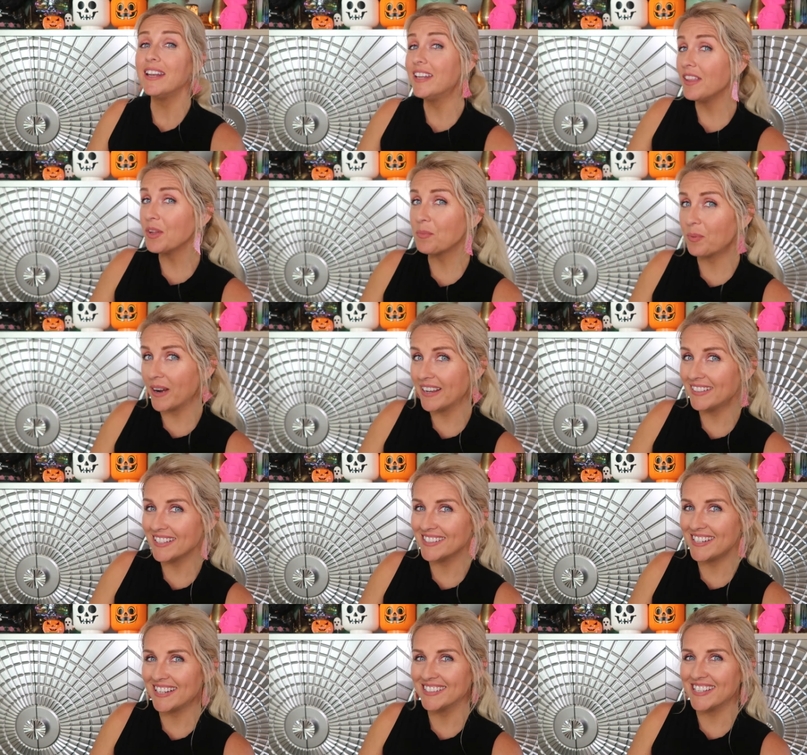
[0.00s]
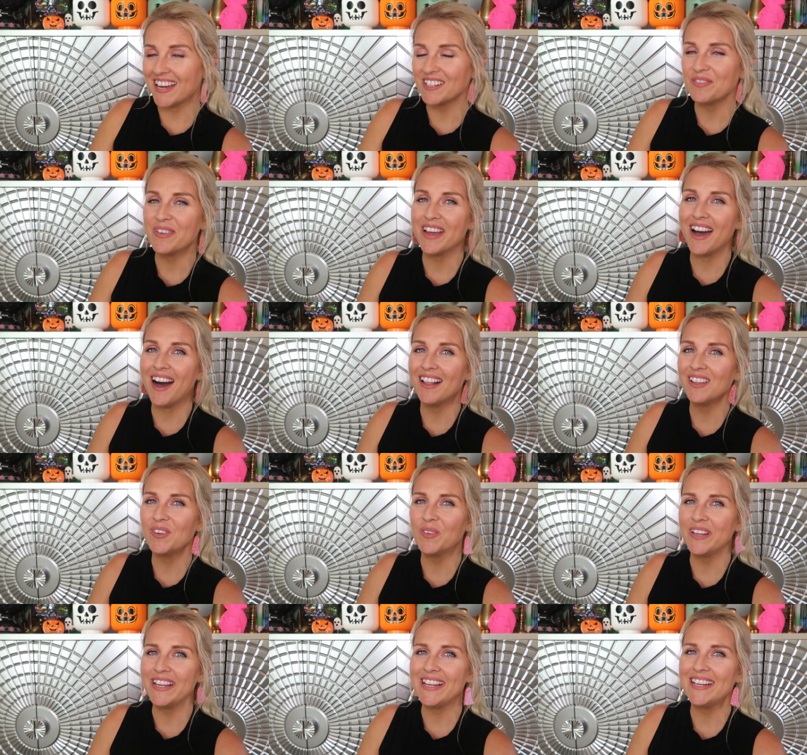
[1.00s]
Another brand that stands out to me at
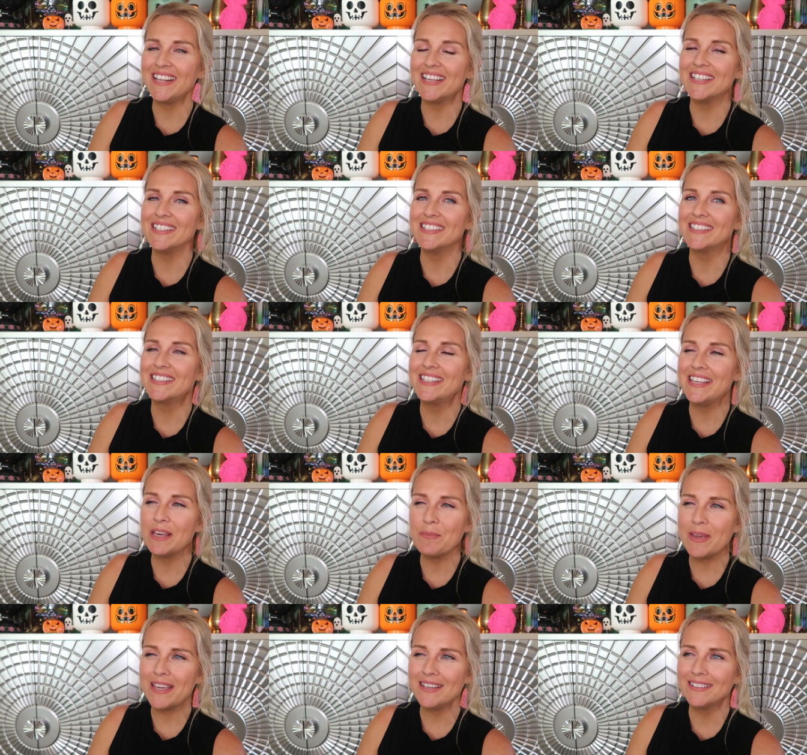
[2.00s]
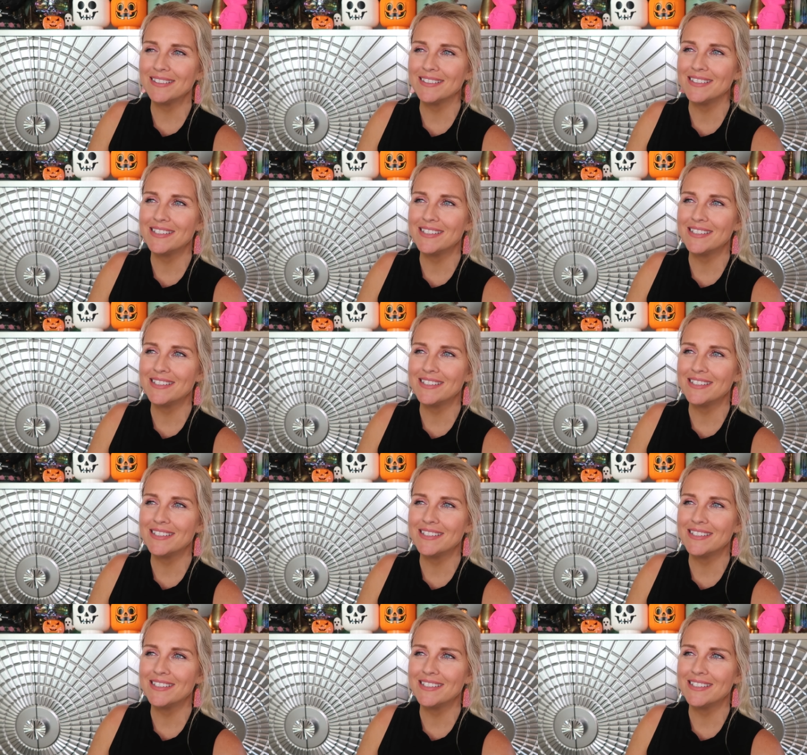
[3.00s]
Halloween is Gimme.